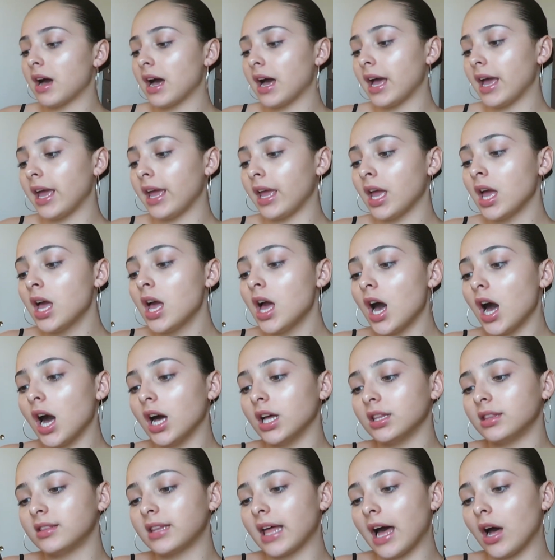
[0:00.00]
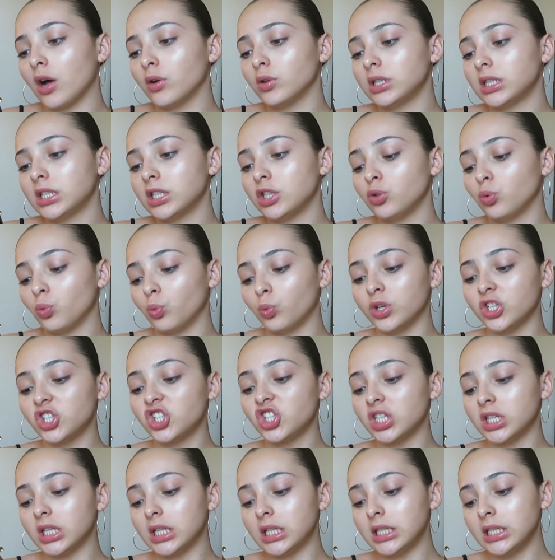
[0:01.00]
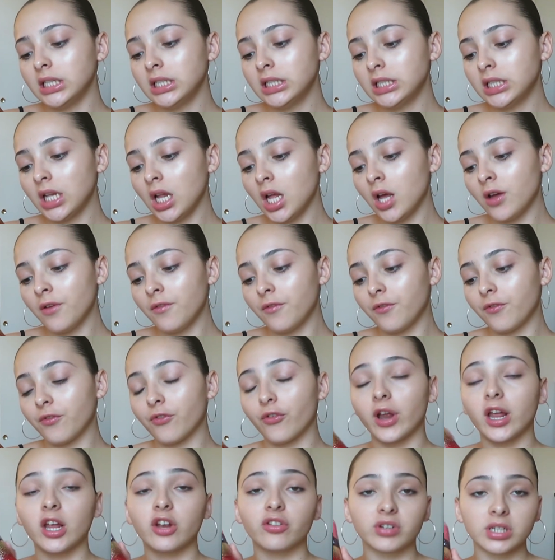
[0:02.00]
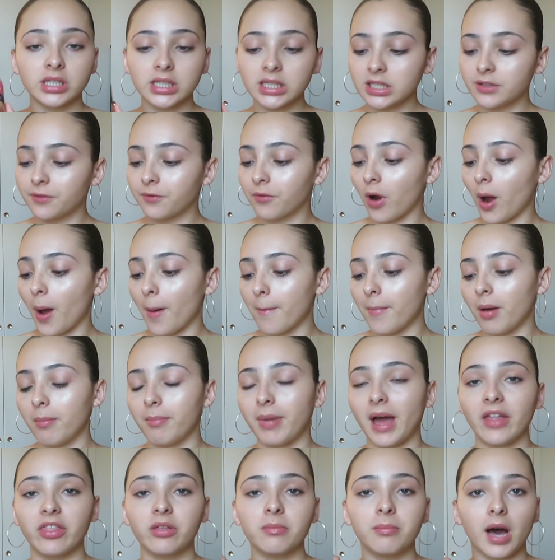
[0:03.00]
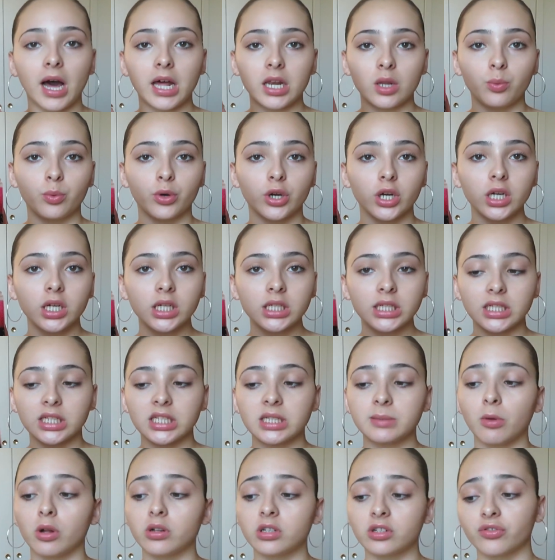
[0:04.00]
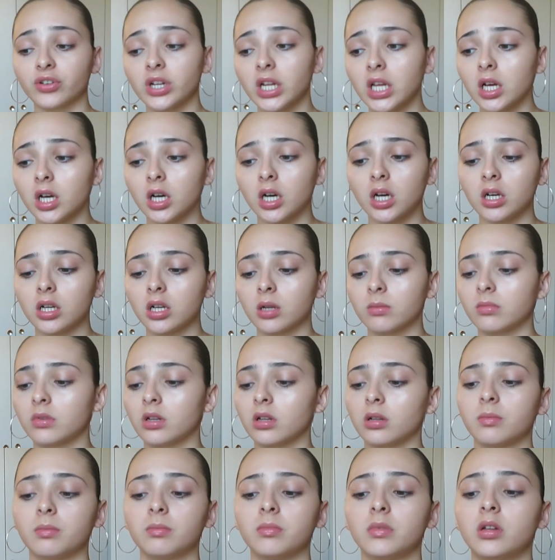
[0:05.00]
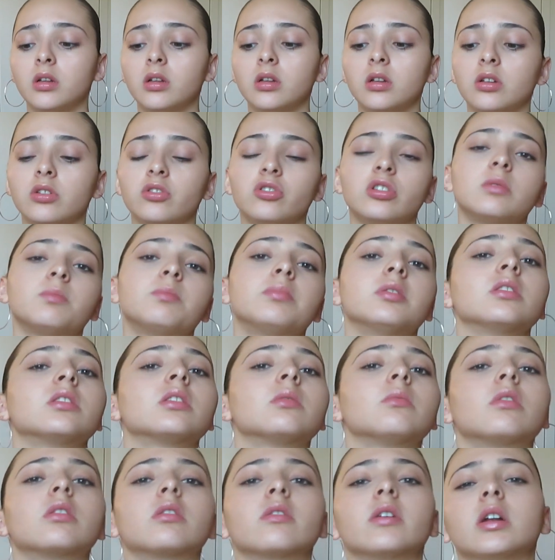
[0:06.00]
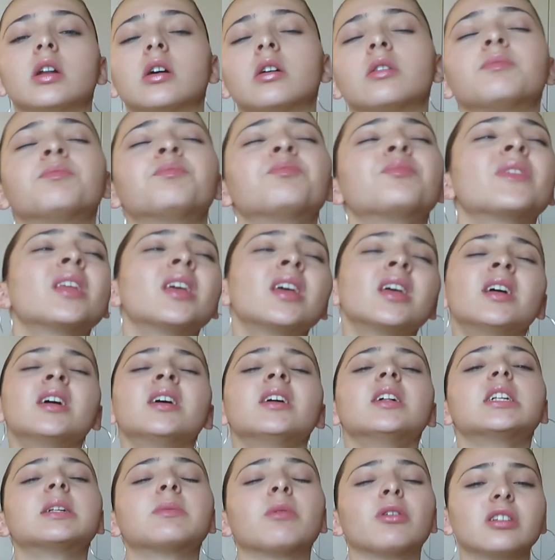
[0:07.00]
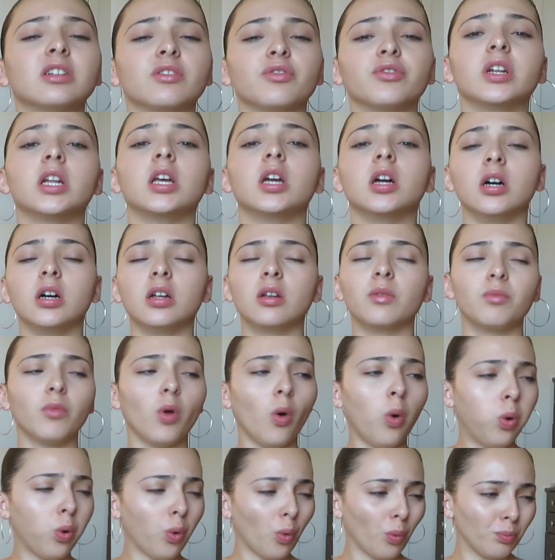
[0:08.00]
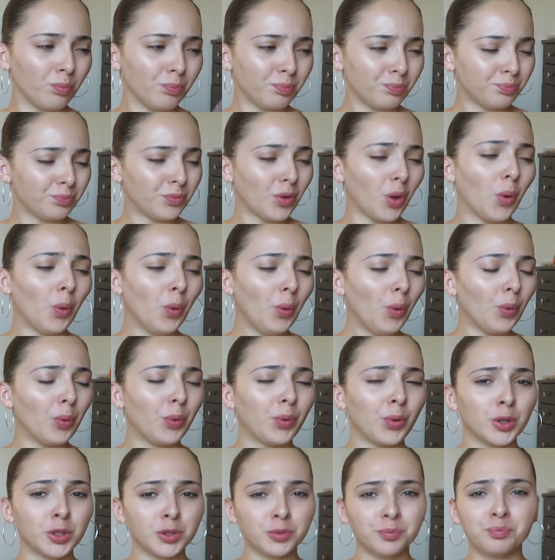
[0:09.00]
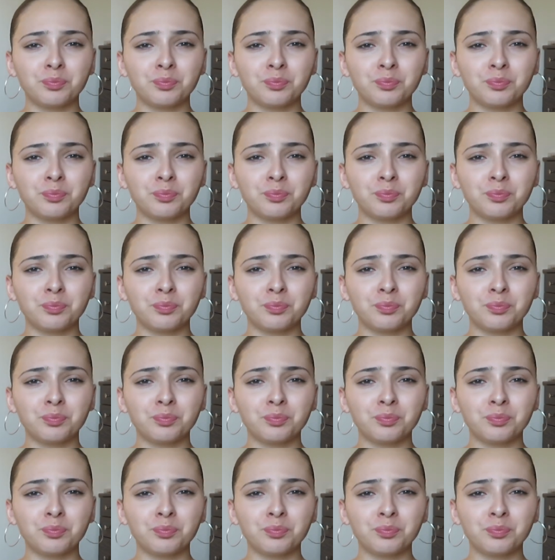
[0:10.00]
my 1,000 Wishes fragrance from Bath & Body Works. It smells really good. Right now, it smells really good. Ooh.